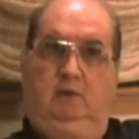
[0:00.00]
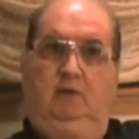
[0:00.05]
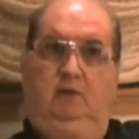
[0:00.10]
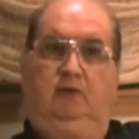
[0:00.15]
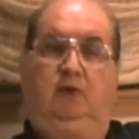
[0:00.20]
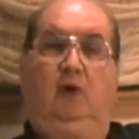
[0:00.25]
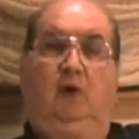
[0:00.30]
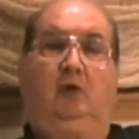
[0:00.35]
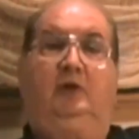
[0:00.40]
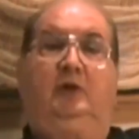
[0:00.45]

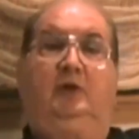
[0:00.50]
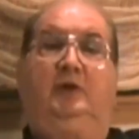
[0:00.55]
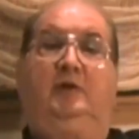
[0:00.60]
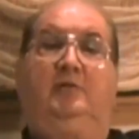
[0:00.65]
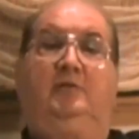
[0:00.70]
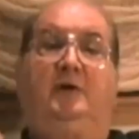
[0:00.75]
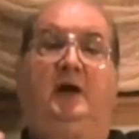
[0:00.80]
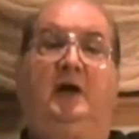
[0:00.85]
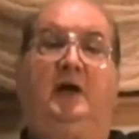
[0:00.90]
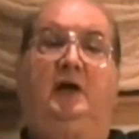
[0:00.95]
It's called the
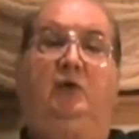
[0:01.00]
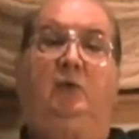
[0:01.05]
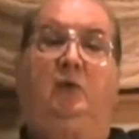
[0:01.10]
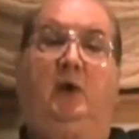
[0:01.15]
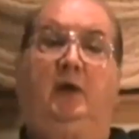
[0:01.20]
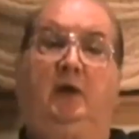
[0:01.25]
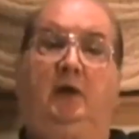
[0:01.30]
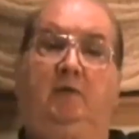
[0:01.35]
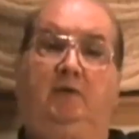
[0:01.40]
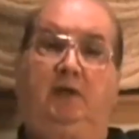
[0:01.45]
divine
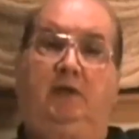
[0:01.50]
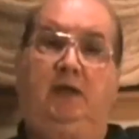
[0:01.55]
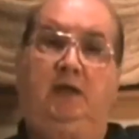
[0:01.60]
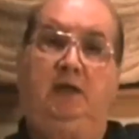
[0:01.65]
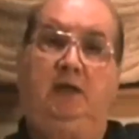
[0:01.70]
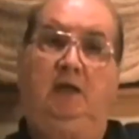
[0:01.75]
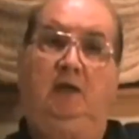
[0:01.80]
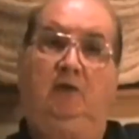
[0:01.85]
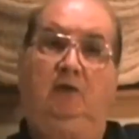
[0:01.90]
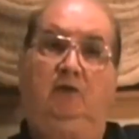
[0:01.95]
right of
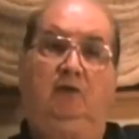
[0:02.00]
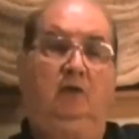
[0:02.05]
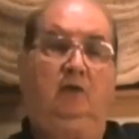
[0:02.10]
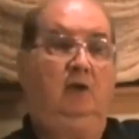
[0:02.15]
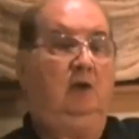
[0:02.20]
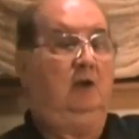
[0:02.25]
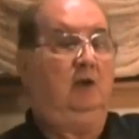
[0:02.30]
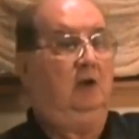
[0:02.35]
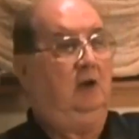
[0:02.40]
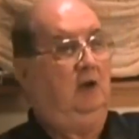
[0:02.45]
kings.
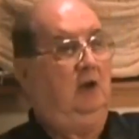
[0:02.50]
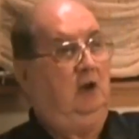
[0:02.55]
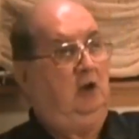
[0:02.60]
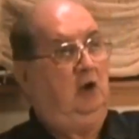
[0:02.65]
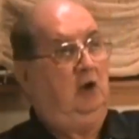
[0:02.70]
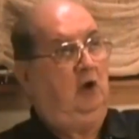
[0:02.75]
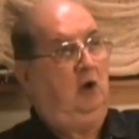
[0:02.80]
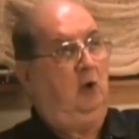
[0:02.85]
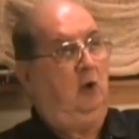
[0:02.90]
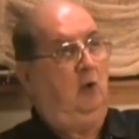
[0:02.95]

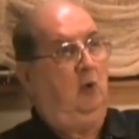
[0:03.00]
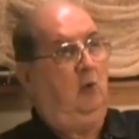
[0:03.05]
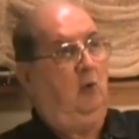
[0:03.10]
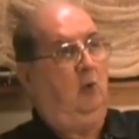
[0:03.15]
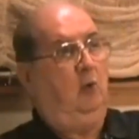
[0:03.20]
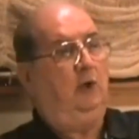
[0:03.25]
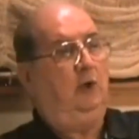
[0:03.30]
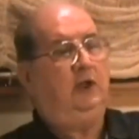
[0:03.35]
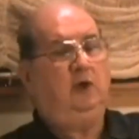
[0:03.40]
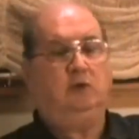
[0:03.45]

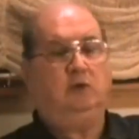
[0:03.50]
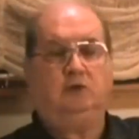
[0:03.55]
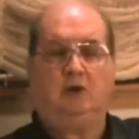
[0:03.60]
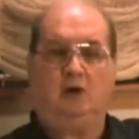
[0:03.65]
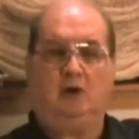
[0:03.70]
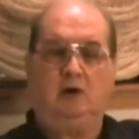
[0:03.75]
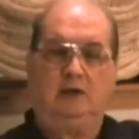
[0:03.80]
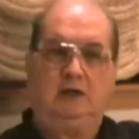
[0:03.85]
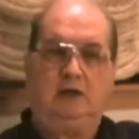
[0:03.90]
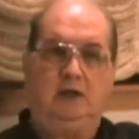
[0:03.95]
What are you
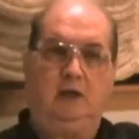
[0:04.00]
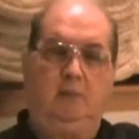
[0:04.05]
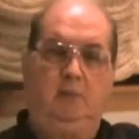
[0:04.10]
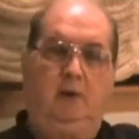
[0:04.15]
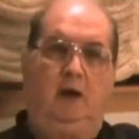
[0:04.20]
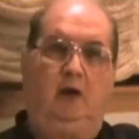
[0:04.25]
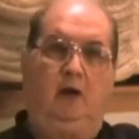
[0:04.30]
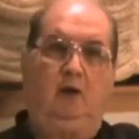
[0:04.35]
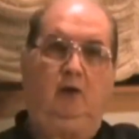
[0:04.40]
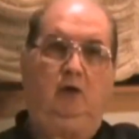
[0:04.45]
talking
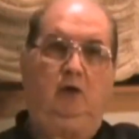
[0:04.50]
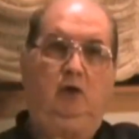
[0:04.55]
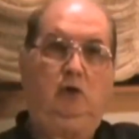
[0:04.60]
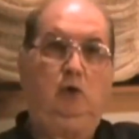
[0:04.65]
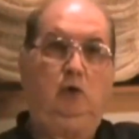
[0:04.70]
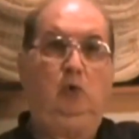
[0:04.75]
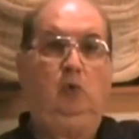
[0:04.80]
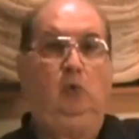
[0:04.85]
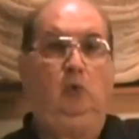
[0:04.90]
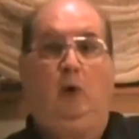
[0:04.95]
about?
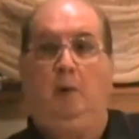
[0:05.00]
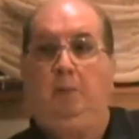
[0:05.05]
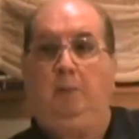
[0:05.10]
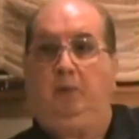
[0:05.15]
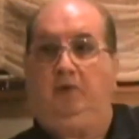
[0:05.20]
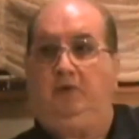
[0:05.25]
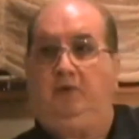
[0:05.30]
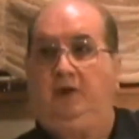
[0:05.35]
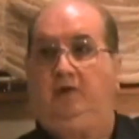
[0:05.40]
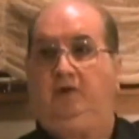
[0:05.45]
Who
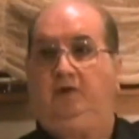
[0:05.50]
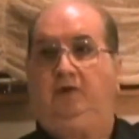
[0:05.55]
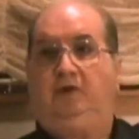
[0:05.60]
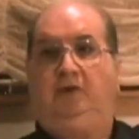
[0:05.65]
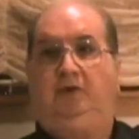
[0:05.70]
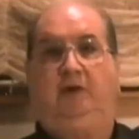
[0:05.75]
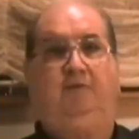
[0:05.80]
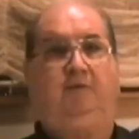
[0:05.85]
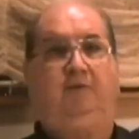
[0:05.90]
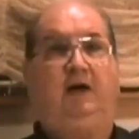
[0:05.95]
represents
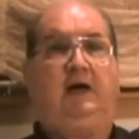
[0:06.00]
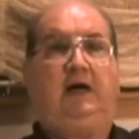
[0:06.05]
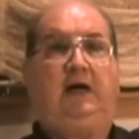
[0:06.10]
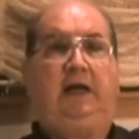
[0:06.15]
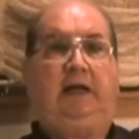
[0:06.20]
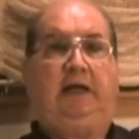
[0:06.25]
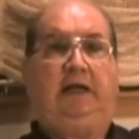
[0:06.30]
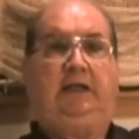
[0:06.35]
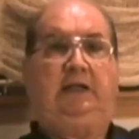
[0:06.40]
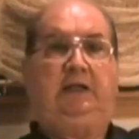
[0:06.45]

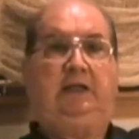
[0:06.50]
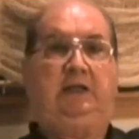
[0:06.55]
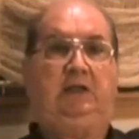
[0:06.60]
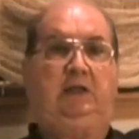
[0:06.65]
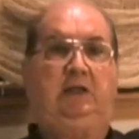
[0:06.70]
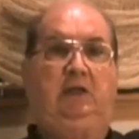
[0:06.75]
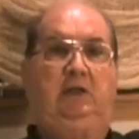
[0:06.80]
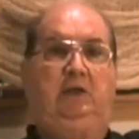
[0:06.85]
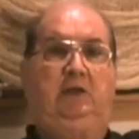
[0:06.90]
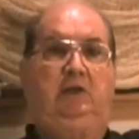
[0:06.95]
divine
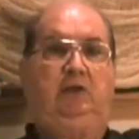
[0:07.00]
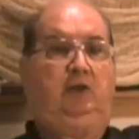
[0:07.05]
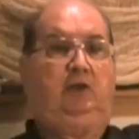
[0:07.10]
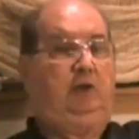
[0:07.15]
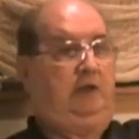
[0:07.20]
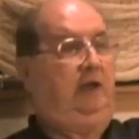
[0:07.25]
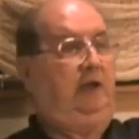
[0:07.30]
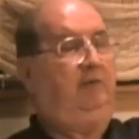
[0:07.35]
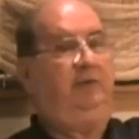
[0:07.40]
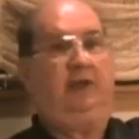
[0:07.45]

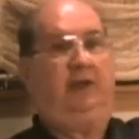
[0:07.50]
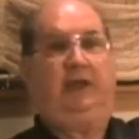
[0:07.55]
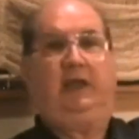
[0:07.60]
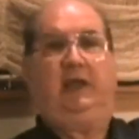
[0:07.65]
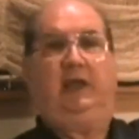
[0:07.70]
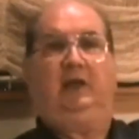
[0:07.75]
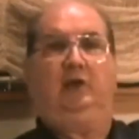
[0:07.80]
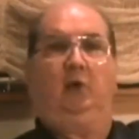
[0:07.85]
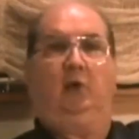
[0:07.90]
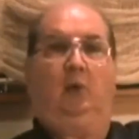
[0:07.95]
to give the
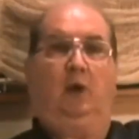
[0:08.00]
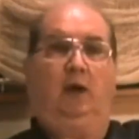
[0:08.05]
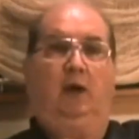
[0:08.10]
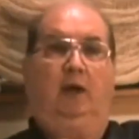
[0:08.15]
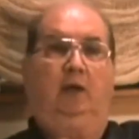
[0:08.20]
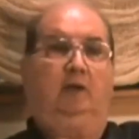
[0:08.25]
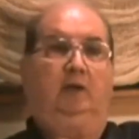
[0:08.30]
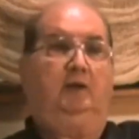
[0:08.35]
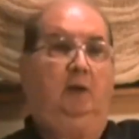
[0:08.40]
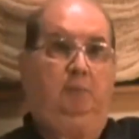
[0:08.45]
king the
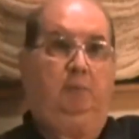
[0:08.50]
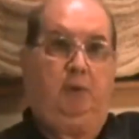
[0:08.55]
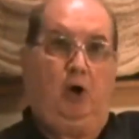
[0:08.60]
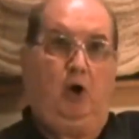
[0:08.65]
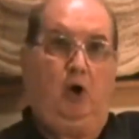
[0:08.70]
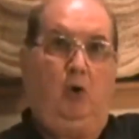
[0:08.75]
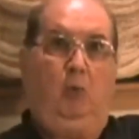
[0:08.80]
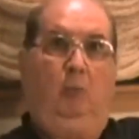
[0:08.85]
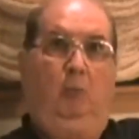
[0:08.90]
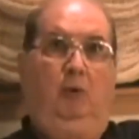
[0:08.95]
right? The
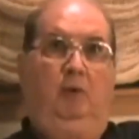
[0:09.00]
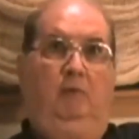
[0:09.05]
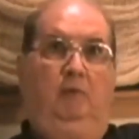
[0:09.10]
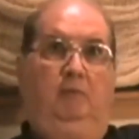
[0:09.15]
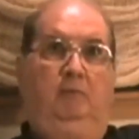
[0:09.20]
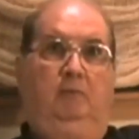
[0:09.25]
Pope.